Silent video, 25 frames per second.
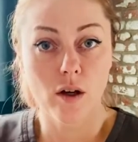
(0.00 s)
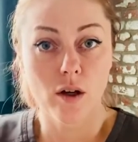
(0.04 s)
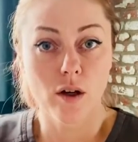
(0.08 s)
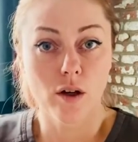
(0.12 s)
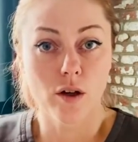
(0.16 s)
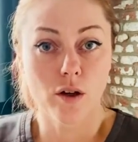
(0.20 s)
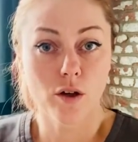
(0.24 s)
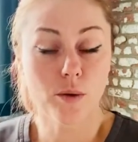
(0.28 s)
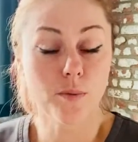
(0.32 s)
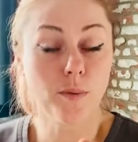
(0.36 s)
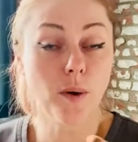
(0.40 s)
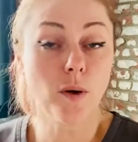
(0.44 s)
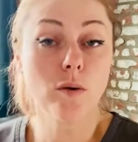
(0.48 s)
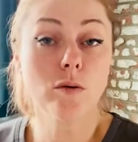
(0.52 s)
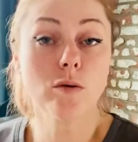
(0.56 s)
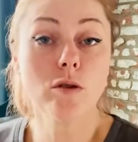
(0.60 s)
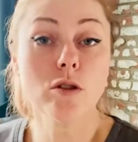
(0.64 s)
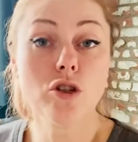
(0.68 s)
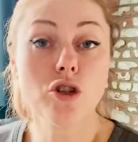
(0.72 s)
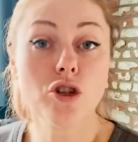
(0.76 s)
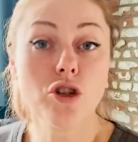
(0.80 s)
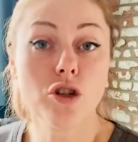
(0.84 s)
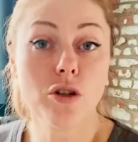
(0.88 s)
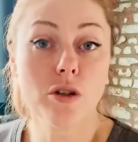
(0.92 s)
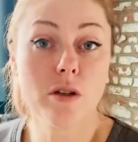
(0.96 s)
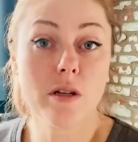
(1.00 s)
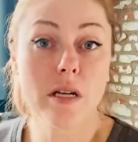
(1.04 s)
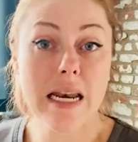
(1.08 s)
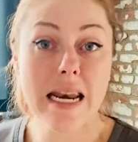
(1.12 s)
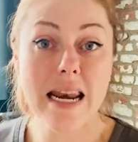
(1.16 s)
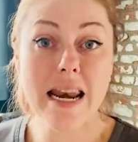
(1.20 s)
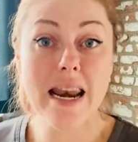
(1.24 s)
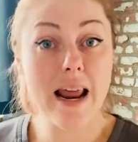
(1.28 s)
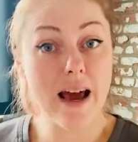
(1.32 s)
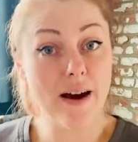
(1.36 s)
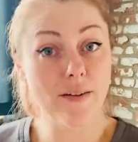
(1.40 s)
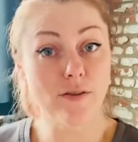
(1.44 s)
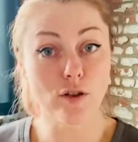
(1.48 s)
Your bones should
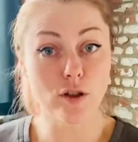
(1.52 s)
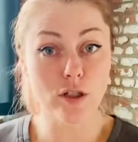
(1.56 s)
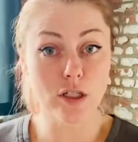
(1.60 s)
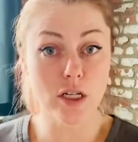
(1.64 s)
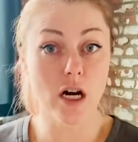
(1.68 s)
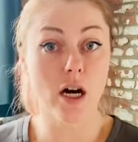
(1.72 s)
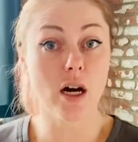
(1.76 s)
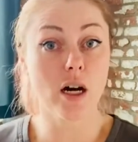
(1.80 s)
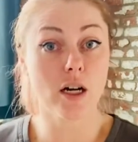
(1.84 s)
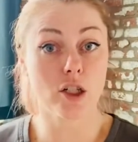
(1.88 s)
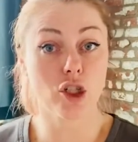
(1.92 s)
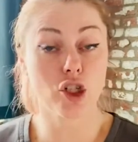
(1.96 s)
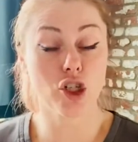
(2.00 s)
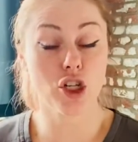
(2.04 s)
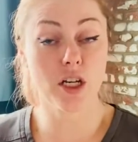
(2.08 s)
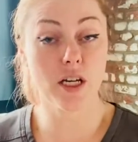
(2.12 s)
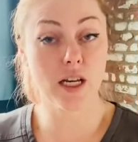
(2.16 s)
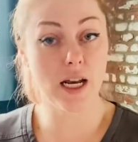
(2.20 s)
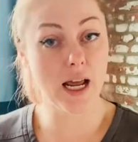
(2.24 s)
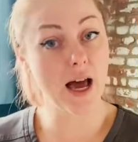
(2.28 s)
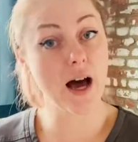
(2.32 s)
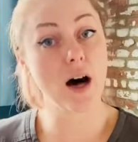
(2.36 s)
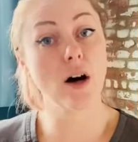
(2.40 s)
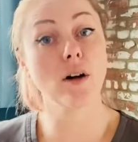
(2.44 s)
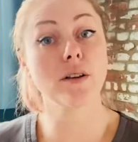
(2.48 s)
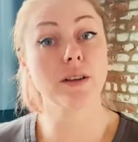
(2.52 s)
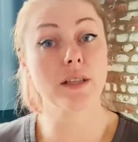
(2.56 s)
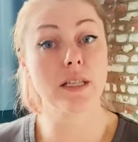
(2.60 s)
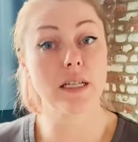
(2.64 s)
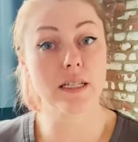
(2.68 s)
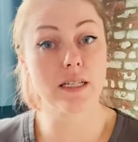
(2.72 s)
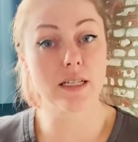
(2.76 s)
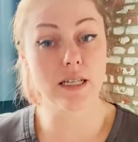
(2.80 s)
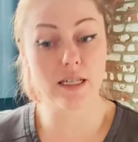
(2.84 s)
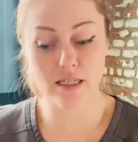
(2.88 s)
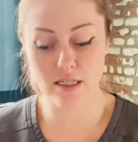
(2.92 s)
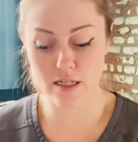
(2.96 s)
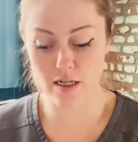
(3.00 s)
never touch in a healthy
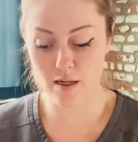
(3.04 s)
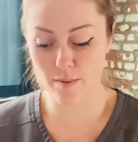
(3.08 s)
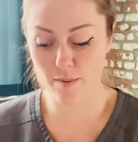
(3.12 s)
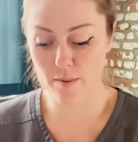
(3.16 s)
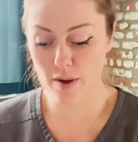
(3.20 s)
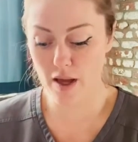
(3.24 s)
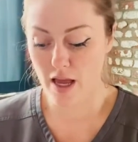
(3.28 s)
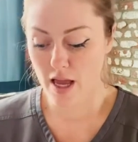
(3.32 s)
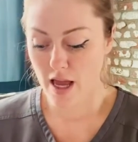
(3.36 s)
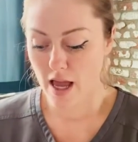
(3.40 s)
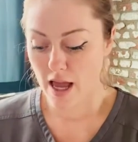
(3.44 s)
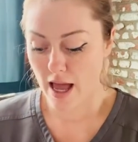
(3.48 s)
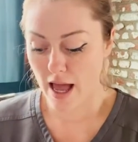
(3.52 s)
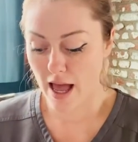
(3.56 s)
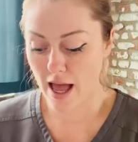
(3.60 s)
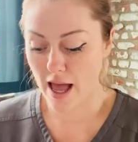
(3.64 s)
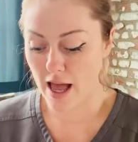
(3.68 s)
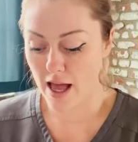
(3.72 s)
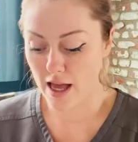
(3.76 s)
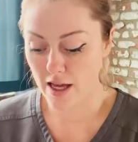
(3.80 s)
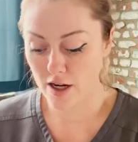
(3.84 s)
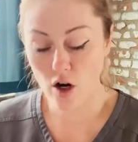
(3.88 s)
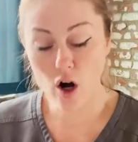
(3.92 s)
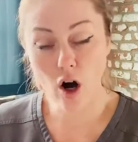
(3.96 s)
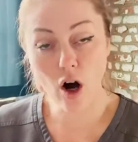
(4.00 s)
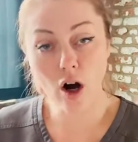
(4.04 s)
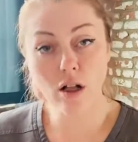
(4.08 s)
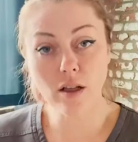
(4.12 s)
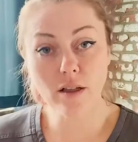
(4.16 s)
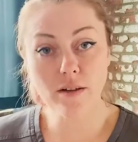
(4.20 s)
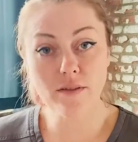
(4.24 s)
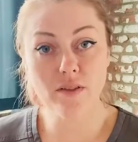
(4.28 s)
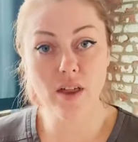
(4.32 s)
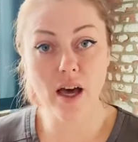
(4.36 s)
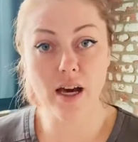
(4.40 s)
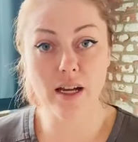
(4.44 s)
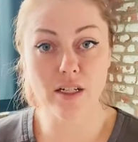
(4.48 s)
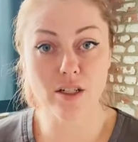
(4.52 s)
system, and all of
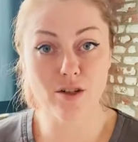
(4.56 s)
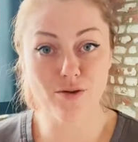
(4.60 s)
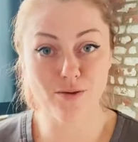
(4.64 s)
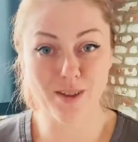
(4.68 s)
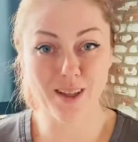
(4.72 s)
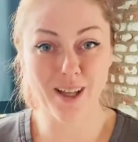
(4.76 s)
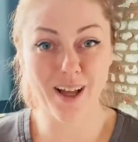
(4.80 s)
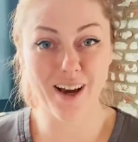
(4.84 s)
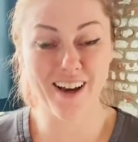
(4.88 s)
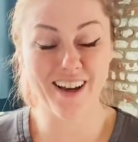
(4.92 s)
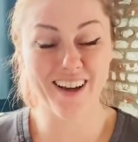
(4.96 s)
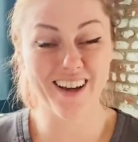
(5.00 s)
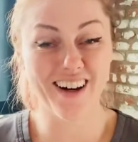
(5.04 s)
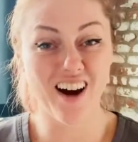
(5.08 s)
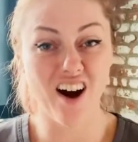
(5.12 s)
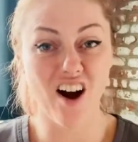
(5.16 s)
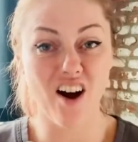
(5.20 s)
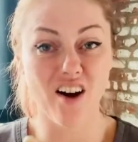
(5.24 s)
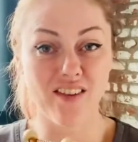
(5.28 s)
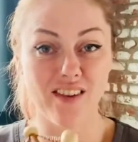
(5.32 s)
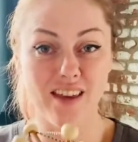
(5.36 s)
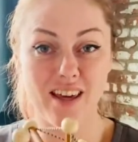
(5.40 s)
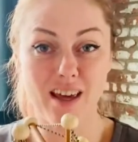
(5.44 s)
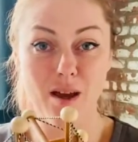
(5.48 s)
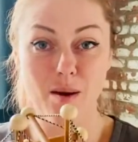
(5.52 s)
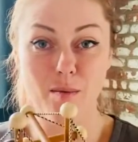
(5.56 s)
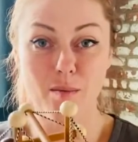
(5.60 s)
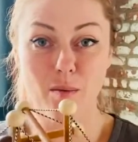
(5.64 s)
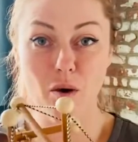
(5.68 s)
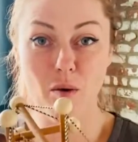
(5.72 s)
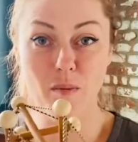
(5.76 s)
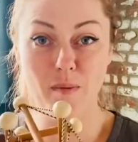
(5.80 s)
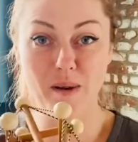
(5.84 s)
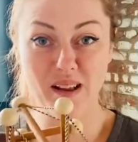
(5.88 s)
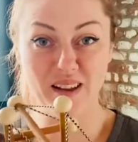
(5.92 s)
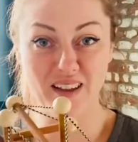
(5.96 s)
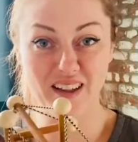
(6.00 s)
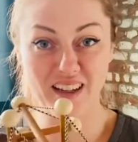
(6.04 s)
that is reliant on the
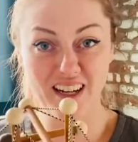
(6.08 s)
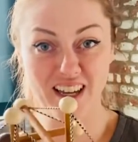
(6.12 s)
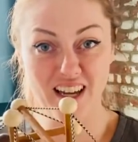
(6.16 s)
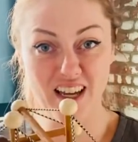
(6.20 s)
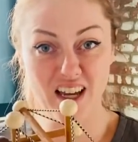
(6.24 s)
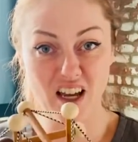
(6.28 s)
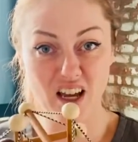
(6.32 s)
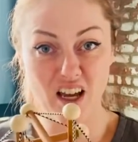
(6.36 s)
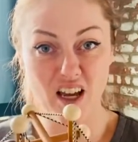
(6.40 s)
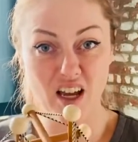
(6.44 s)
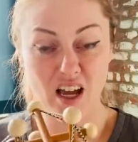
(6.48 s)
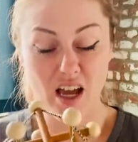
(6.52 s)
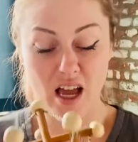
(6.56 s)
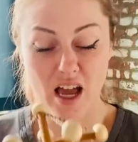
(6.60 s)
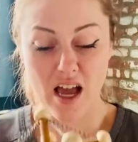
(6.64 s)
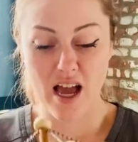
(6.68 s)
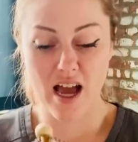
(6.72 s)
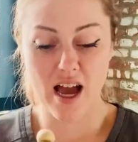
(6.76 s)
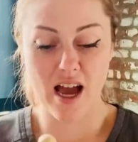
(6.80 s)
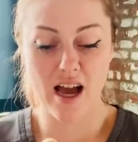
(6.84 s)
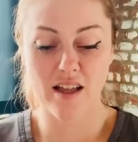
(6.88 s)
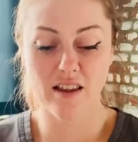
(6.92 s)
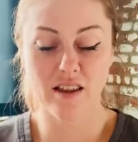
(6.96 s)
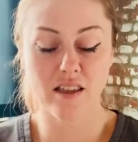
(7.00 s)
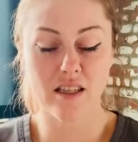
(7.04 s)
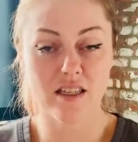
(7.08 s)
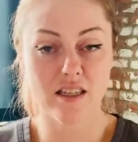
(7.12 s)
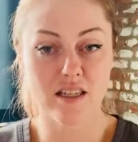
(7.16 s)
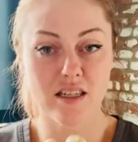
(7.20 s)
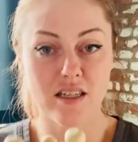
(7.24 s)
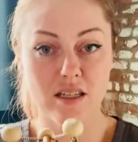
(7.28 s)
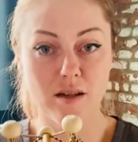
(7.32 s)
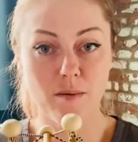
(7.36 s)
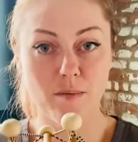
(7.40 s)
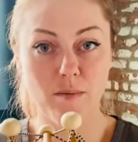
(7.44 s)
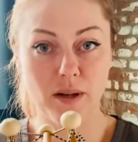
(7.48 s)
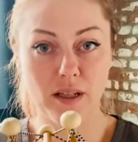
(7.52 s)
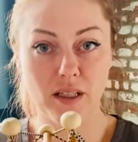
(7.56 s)
mobility and the
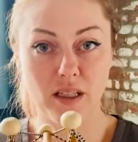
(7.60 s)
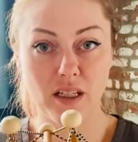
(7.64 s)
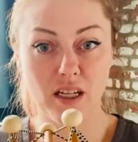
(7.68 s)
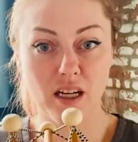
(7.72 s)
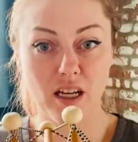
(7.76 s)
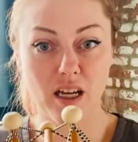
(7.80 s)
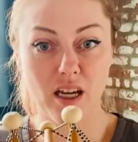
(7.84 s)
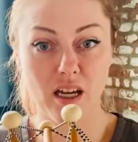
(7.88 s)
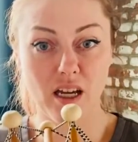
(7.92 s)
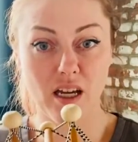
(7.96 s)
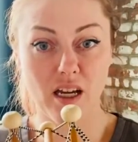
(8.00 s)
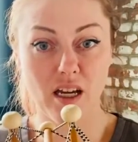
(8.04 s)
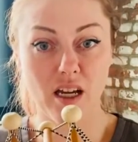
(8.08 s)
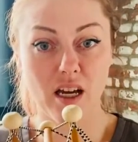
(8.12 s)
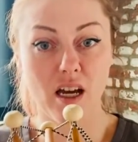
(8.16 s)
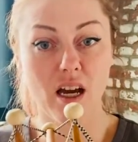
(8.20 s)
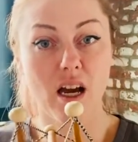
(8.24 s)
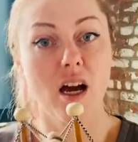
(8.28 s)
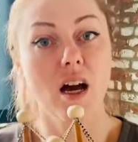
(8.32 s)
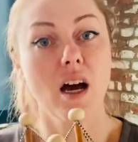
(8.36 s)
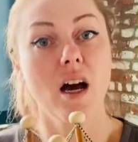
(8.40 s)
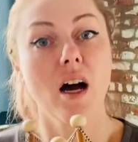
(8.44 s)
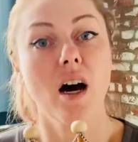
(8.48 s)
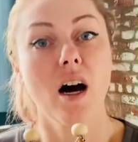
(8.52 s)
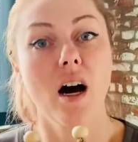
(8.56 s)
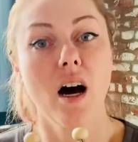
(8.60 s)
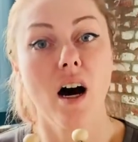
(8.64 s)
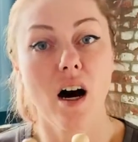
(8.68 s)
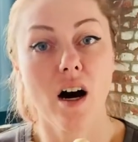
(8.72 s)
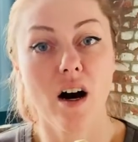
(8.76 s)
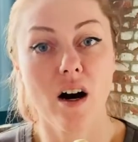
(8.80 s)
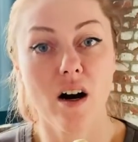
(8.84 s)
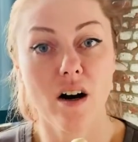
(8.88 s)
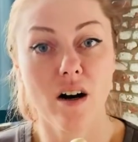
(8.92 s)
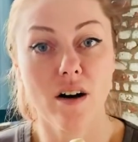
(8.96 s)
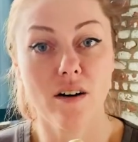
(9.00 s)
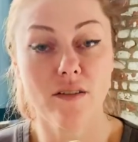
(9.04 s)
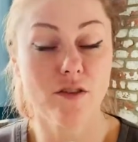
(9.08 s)
stability
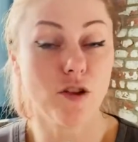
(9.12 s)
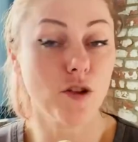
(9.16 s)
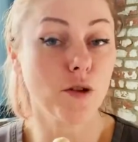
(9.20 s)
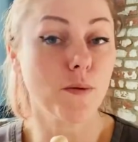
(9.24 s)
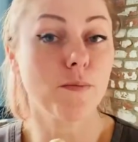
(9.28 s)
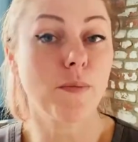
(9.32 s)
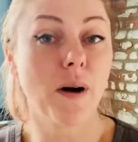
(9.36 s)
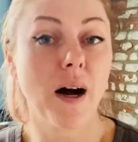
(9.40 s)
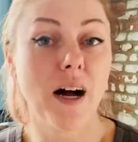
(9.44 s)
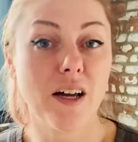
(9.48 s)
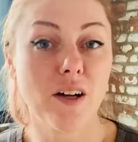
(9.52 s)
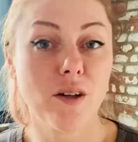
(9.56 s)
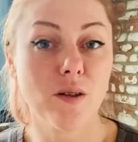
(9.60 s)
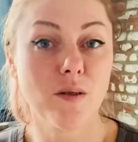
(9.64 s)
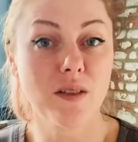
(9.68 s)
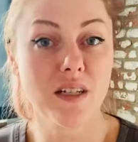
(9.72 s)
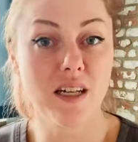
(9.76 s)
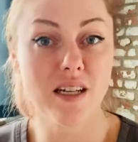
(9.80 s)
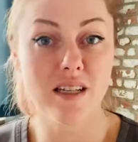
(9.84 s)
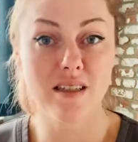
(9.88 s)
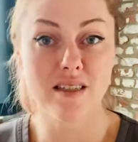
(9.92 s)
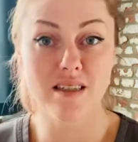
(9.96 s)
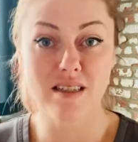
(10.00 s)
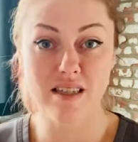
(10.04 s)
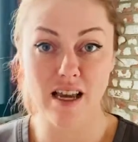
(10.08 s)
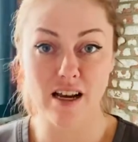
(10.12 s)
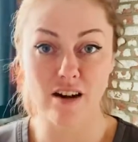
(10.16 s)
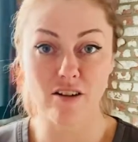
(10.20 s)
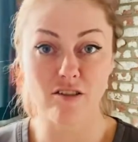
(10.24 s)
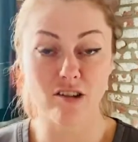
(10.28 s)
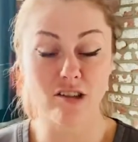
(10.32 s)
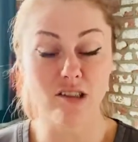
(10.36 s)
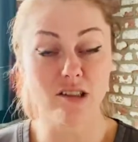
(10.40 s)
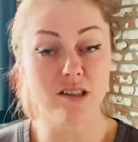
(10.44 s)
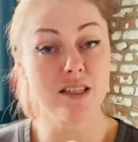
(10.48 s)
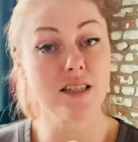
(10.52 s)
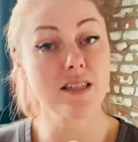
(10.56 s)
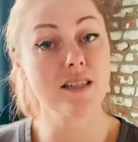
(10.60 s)
of your
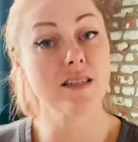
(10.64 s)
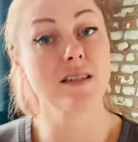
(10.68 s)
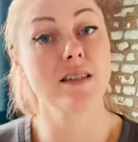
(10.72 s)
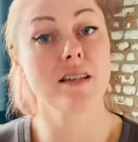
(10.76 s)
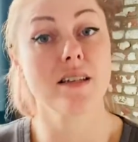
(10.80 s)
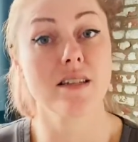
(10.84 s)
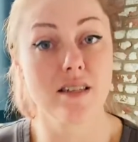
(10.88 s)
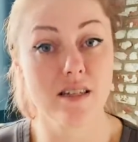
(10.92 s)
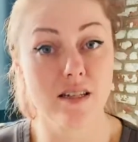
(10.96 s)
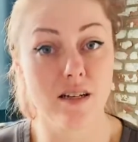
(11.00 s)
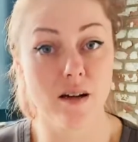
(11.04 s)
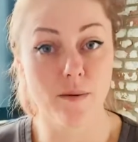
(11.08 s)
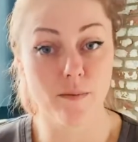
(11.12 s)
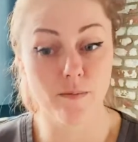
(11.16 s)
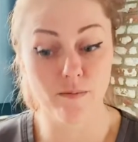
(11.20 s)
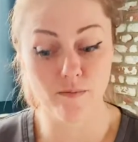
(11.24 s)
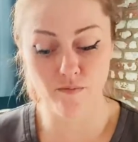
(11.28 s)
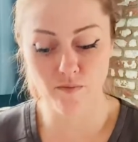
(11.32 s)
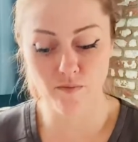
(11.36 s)
biotensegral system.